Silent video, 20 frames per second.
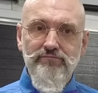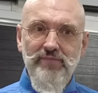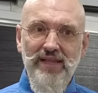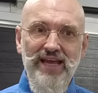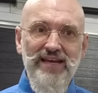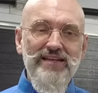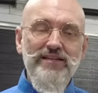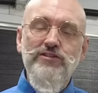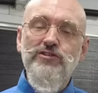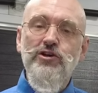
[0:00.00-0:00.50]

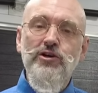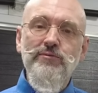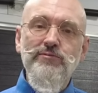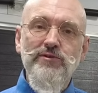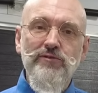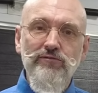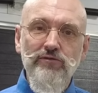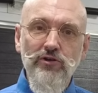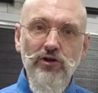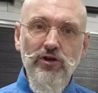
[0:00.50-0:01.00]
in
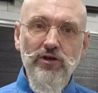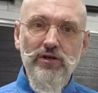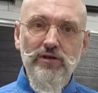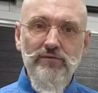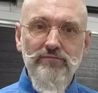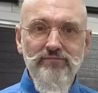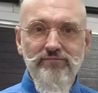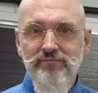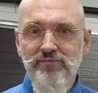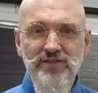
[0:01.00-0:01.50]
terms of look,
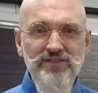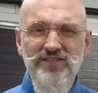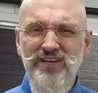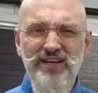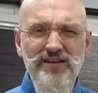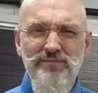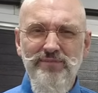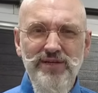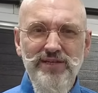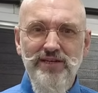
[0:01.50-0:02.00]
there's
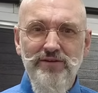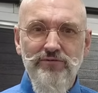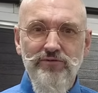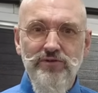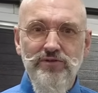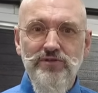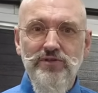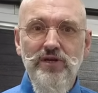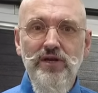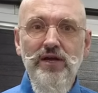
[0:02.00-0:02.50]
not a big
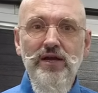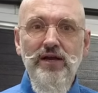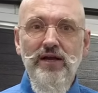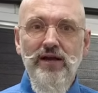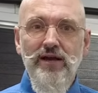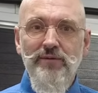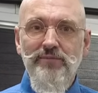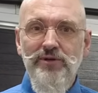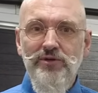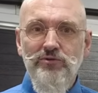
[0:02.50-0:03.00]
difference
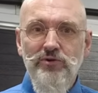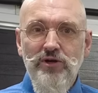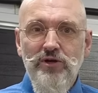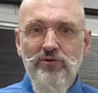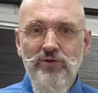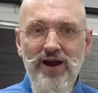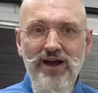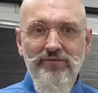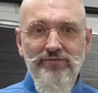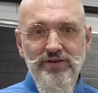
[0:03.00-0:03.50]
between
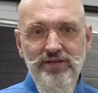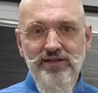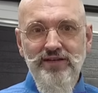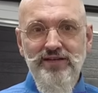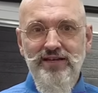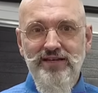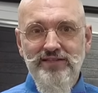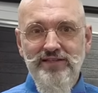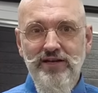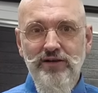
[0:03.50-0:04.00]
graphene
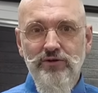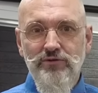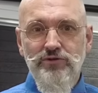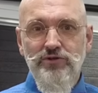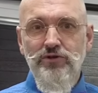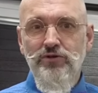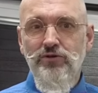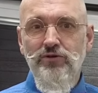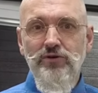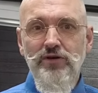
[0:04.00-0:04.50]
and
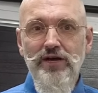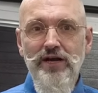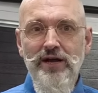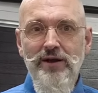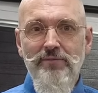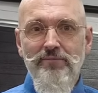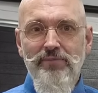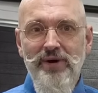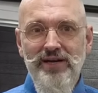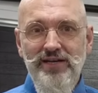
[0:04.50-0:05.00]
SiO2.
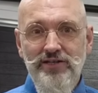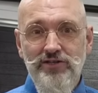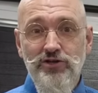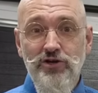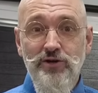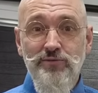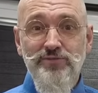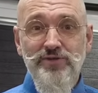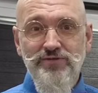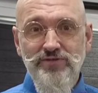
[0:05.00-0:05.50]
But in
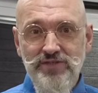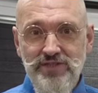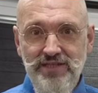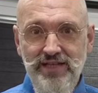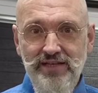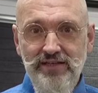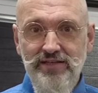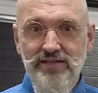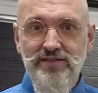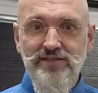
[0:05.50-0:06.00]
terms of
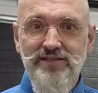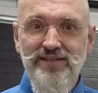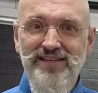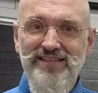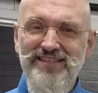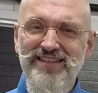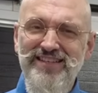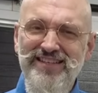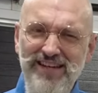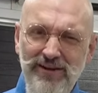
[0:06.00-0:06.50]
slickness,
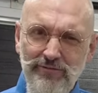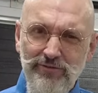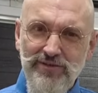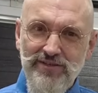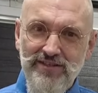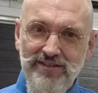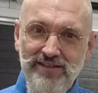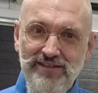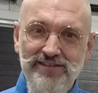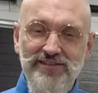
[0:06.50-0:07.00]
it's a different
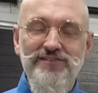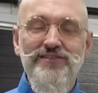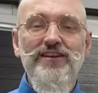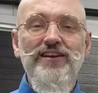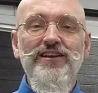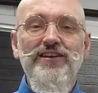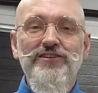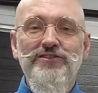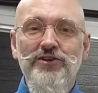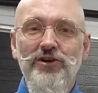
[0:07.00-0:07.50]
slickness.
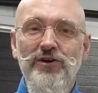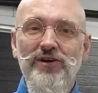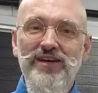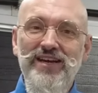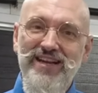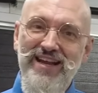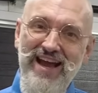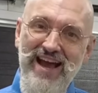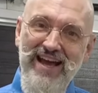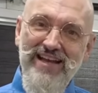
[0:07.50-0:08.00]
So
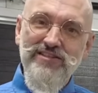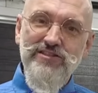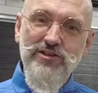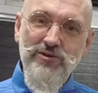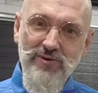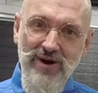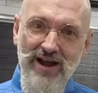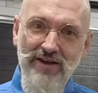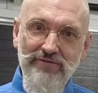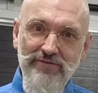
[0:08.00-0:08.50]
it has the
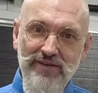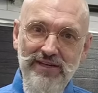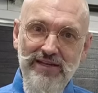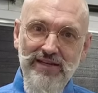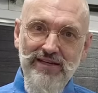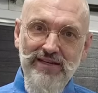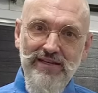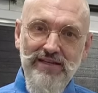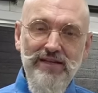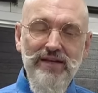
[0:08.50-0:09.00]
graphene
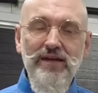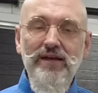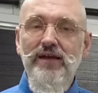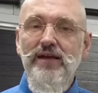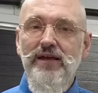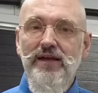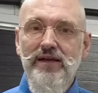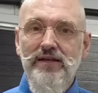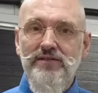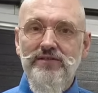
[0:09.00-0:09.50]
in it.
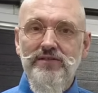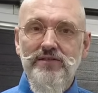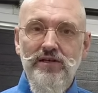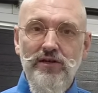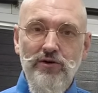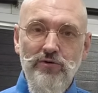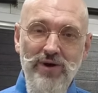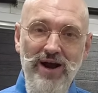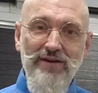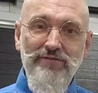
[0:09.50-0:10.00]
It's
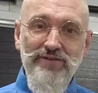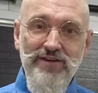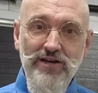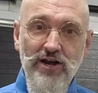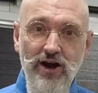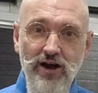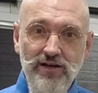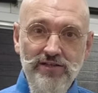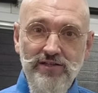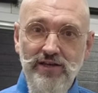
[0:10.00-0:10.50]
a graphene
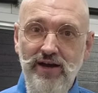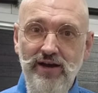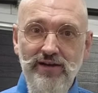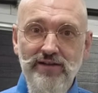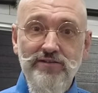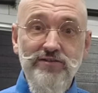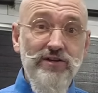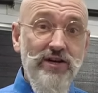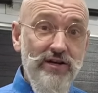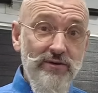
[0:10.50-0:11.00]
oxide,
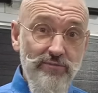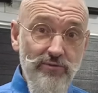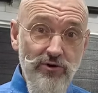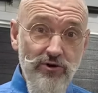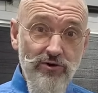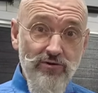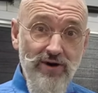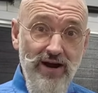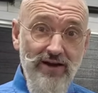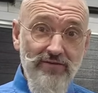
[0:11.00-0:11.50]
it's not a
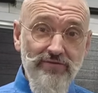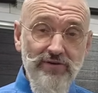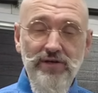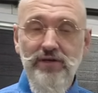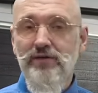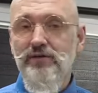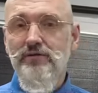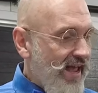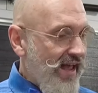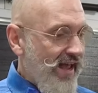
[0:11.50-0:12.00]
pure
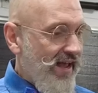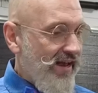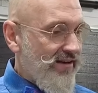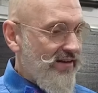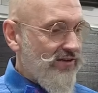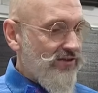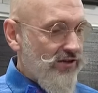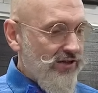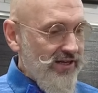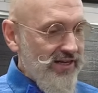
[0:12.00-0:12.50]
graphene, and
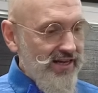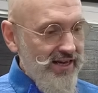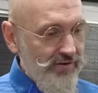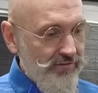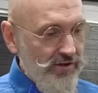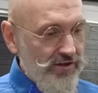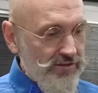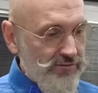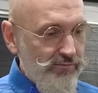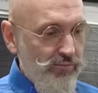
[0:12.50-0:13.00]
it's going to
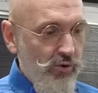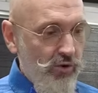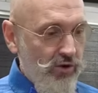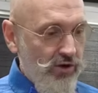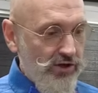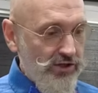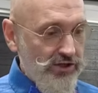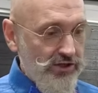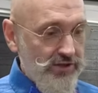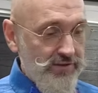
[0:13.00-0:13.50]
give his
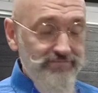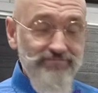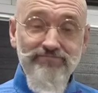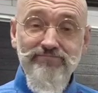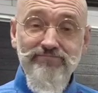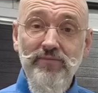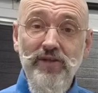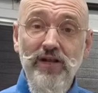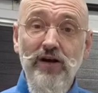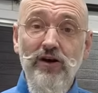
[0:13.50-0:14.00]
Porsche
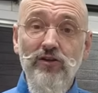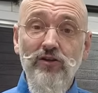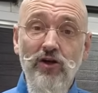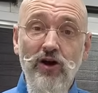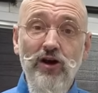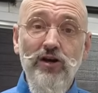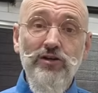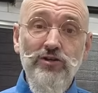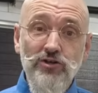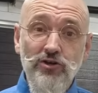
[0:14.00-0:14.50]
a
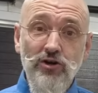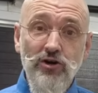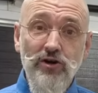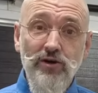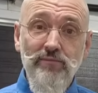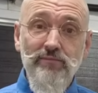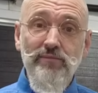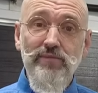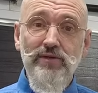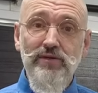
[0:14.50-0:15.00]

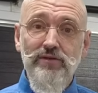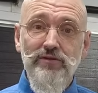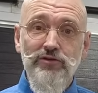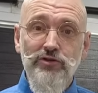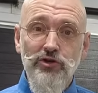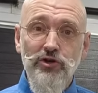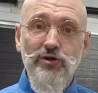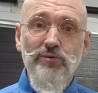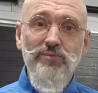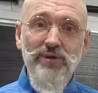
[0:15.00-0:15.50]
long-term
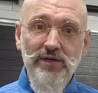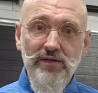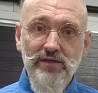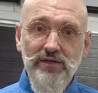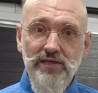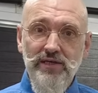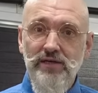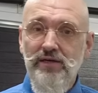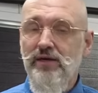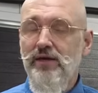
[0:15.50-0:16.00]

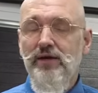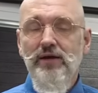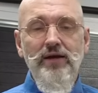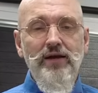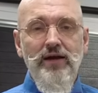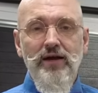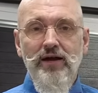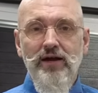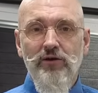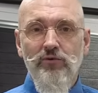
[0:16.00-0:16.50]
durability.
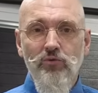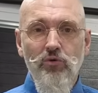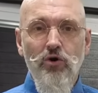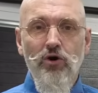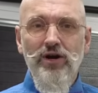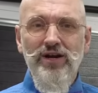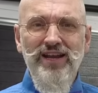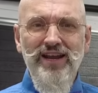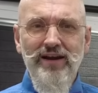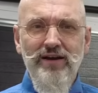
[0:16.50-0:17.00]

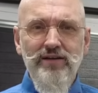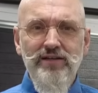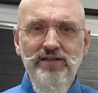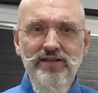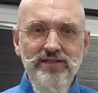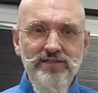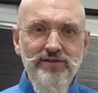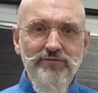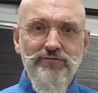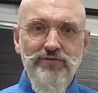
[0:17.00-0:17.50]
Roar
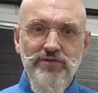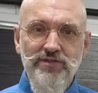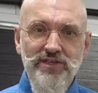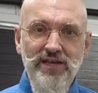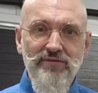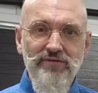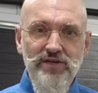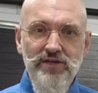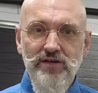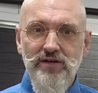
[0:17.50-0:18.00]
guarantees it for
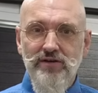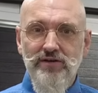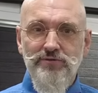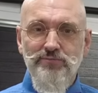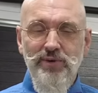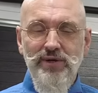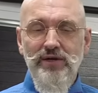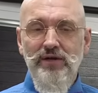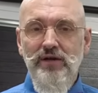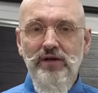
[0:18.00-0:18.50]
7 years,
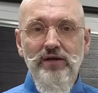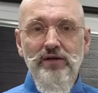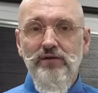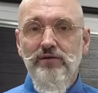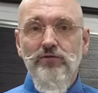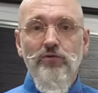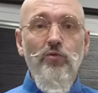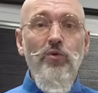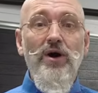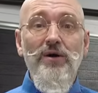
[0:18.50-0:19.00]
but
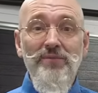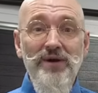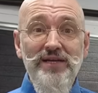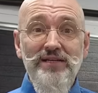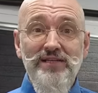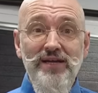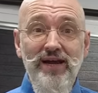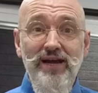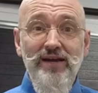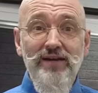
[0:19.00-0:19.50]

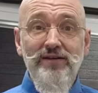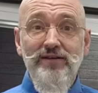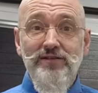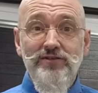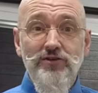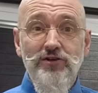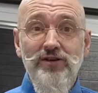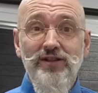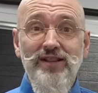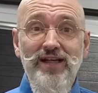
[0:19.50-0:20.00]
well-maintained,
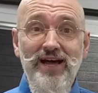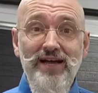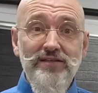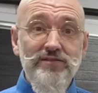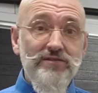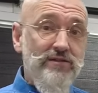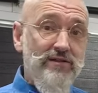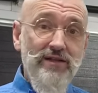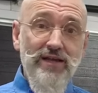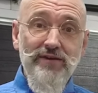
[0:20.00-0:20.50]
it's going to
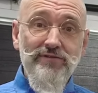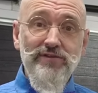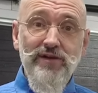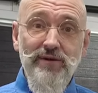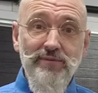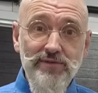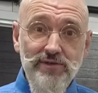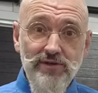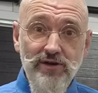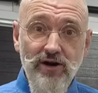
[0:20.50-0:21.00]
last the
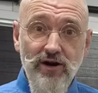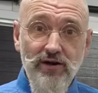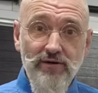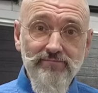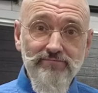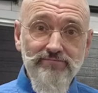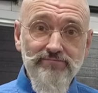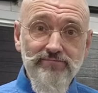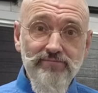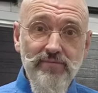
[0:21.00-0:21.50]
lifetime of the car.
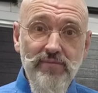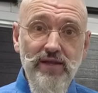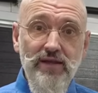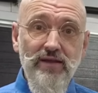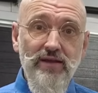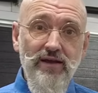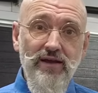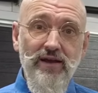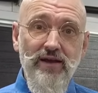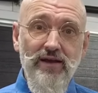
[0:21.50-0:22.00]

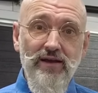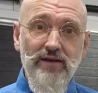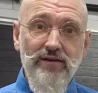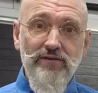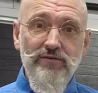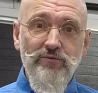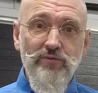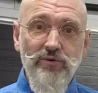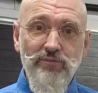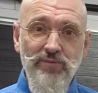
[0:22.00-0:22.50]

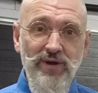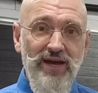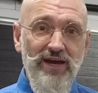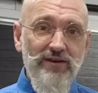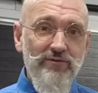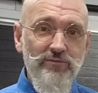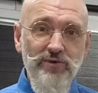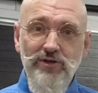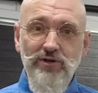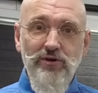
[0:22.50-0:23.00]
And with
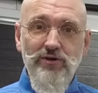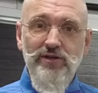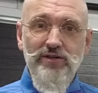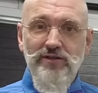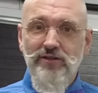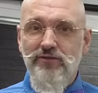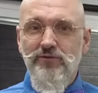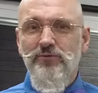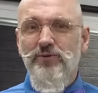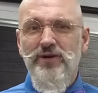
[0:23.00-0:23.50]
Pan, we know that
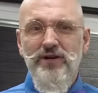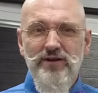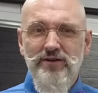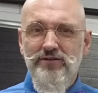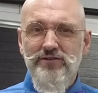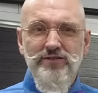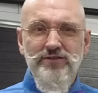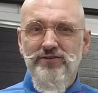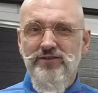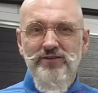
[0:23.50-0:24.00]
in 3
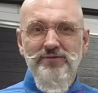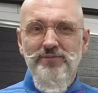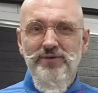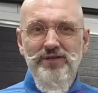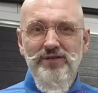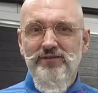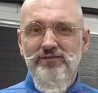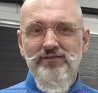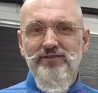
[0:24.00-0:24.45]
years, he's going to be